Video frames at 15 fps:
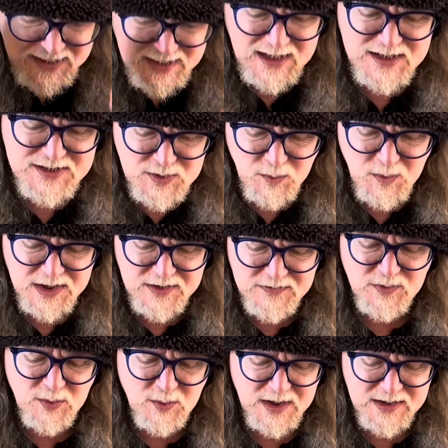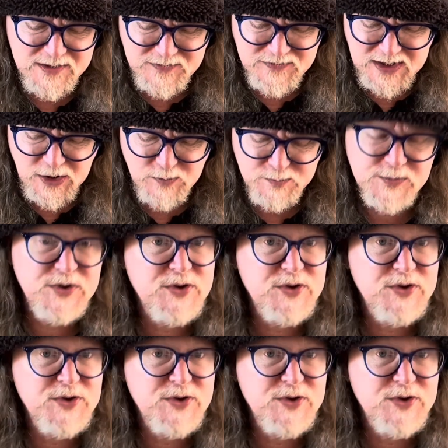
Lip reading: It's a wonderful, wonderful album.